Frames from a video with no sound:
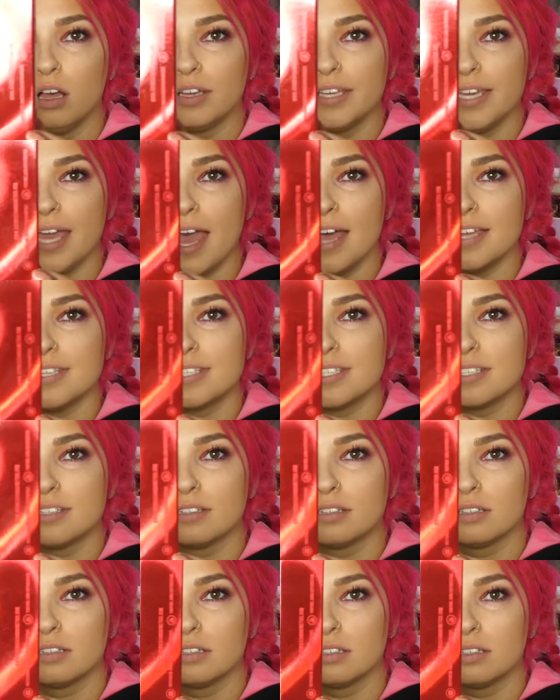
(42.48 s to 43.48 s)
Yes.
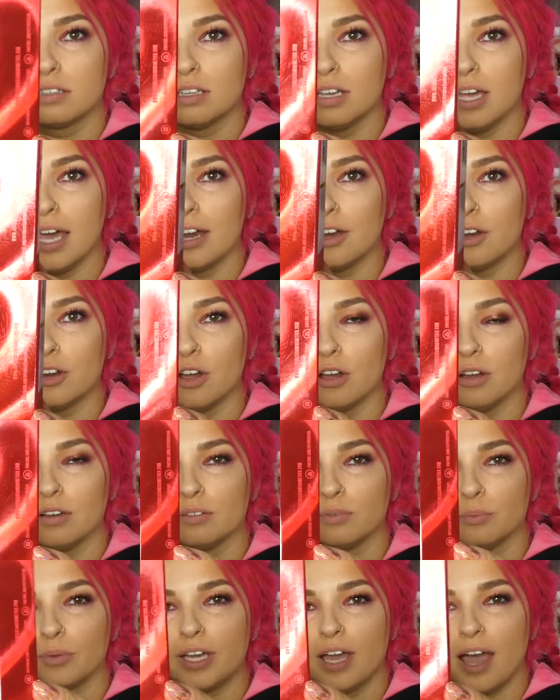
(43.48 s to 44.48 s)
I don't know.
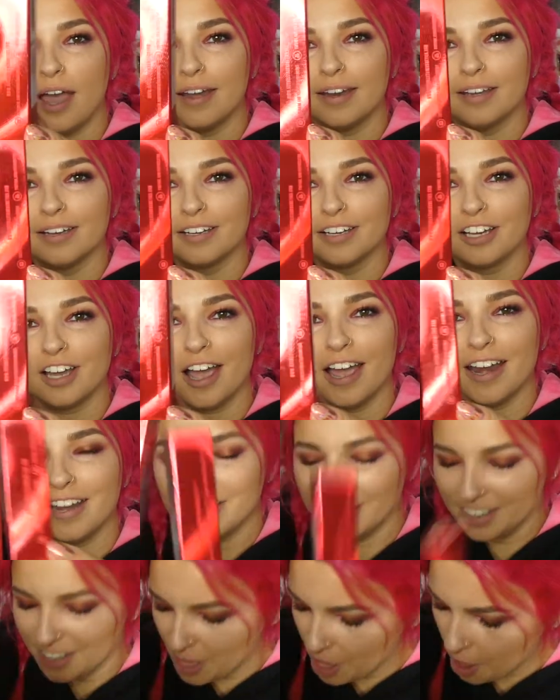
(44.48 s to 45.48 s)
We kind of.
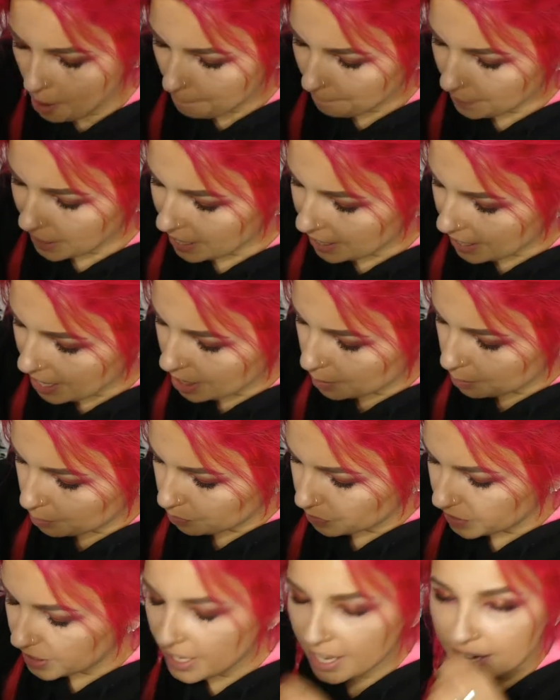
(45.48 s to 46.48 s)
But
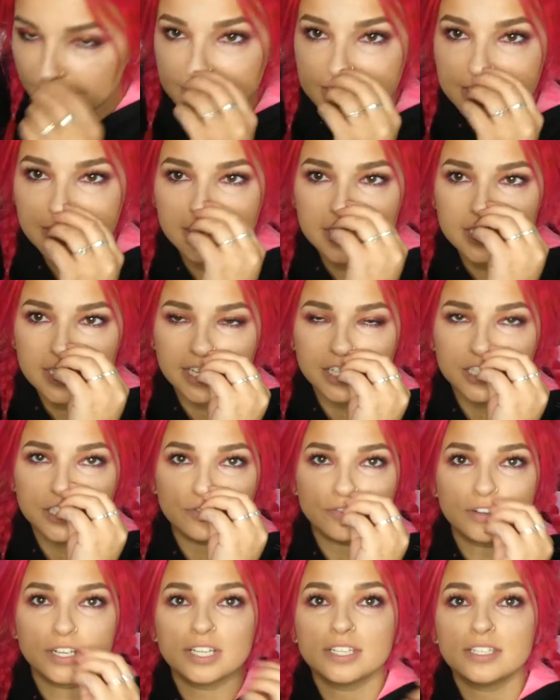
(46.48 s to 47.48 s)
yeah, he said it's like a
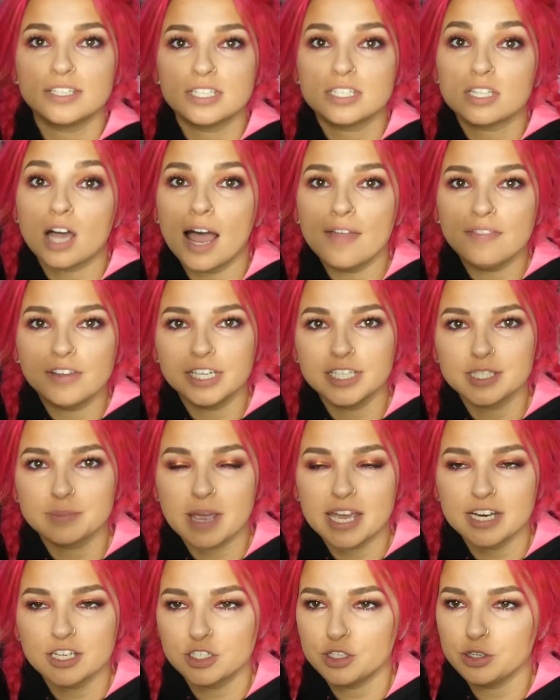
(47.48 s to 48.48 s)
different design that he's
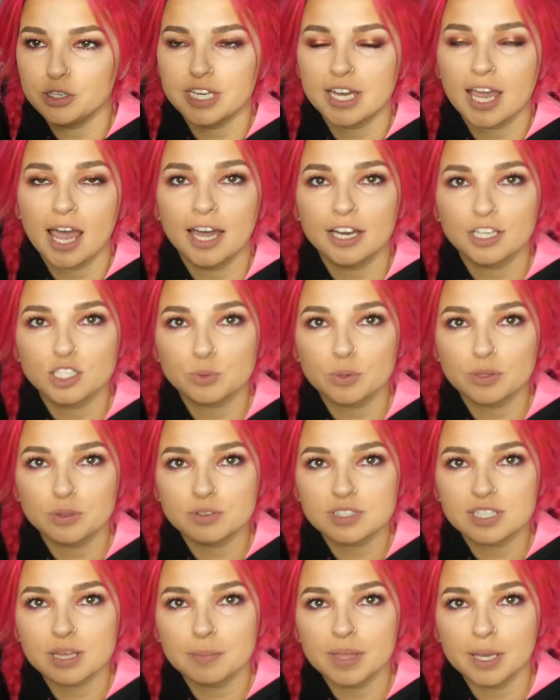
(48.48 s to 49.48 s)
made his uni cartons with or
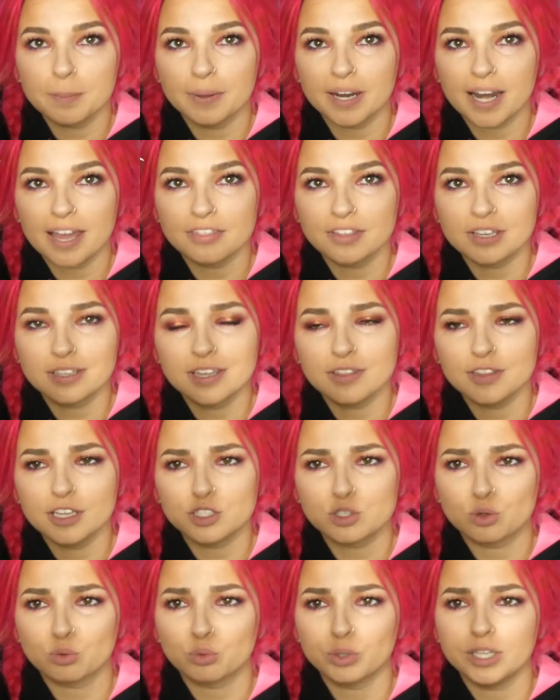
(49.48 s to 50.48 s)
something. But I think that
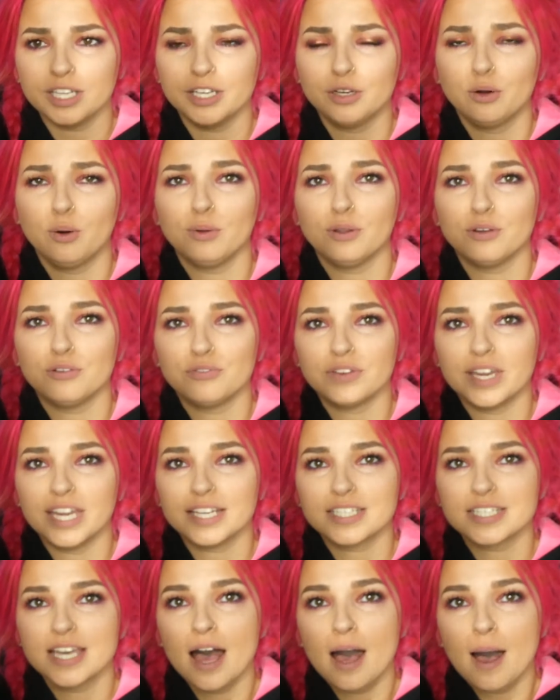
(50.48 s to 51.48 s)
that's a really cool
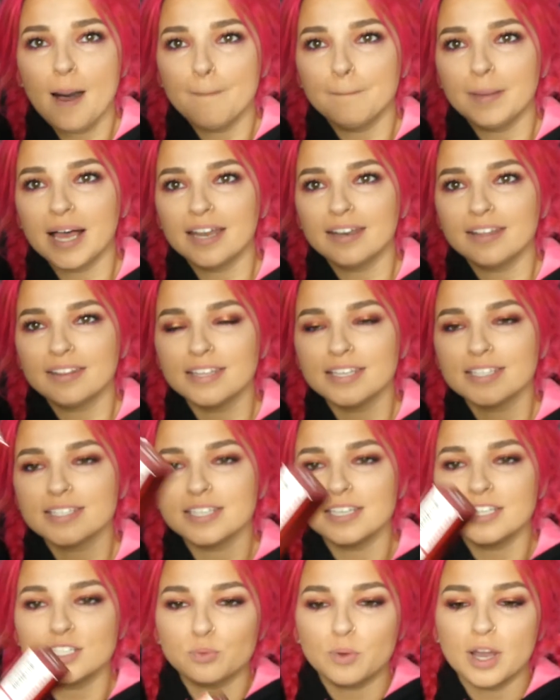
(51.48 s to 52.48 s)
effect. But this
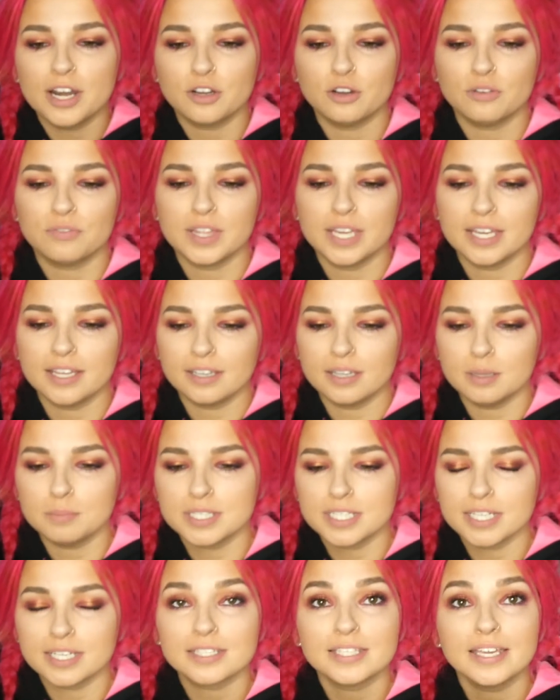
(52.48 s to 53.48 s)
is one of the
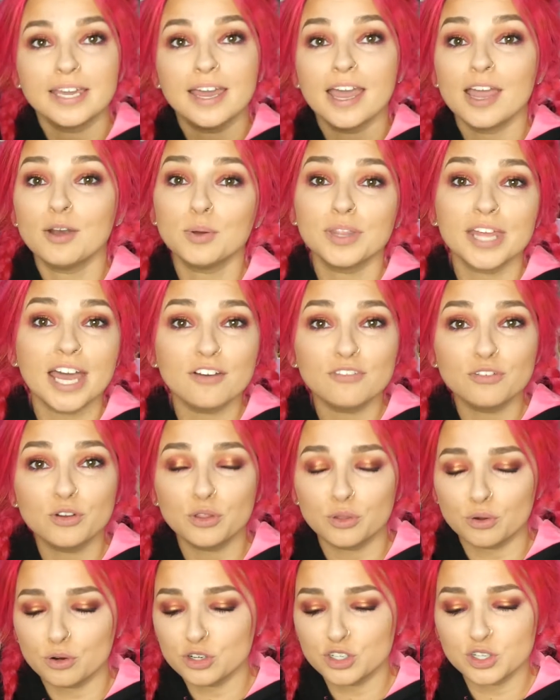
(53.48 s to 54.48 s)
lipsticks here. And without
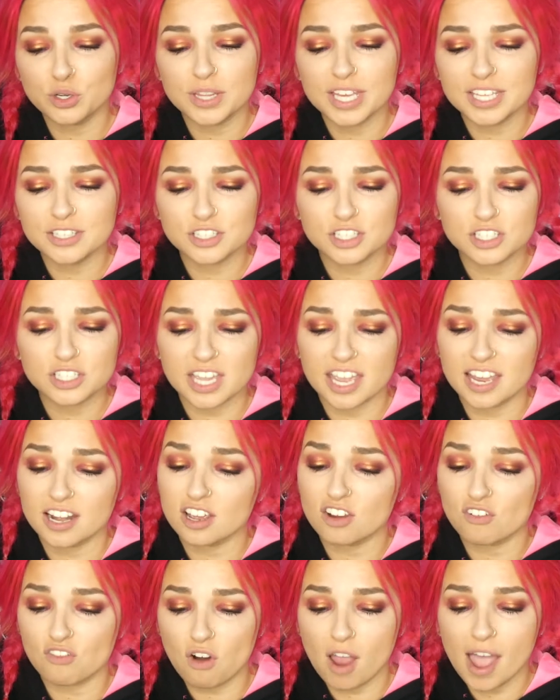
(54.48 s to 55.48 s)
further ado, let's just get
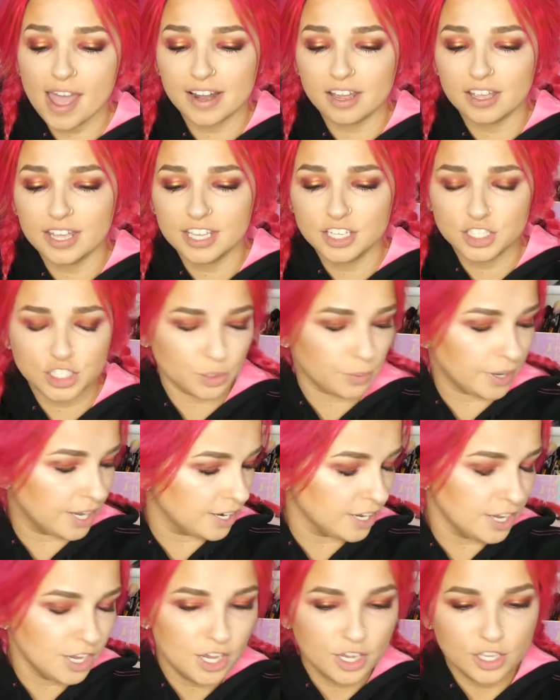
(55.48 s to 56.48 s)
right into it.
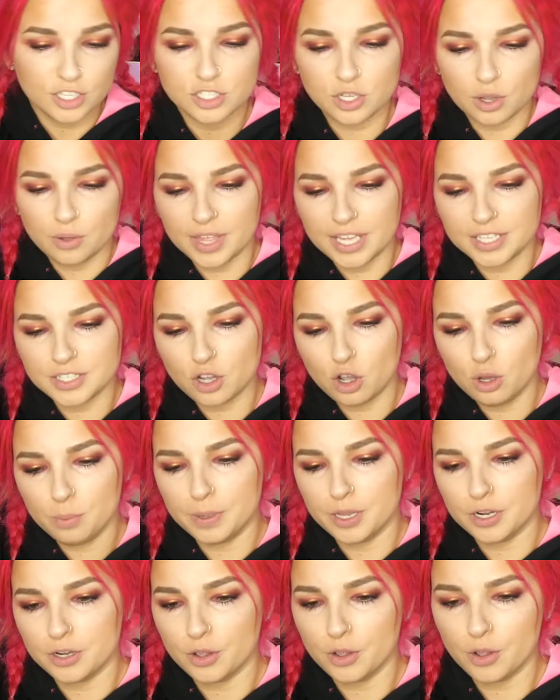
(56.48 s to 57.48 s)
So let's
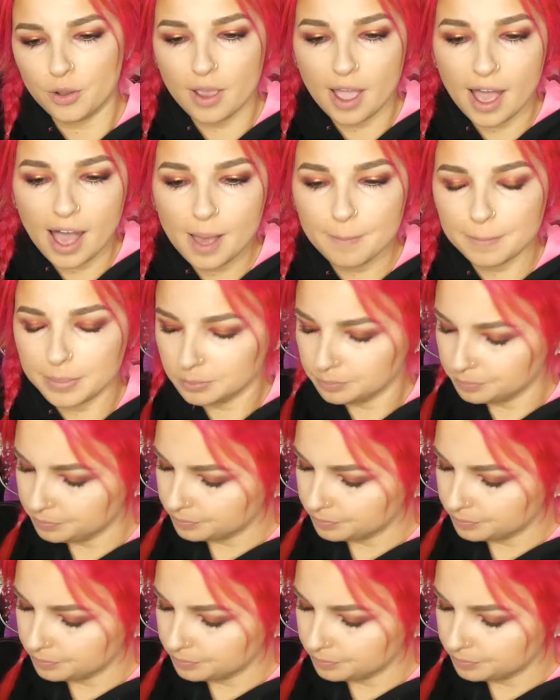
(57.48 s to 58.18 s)
open her up.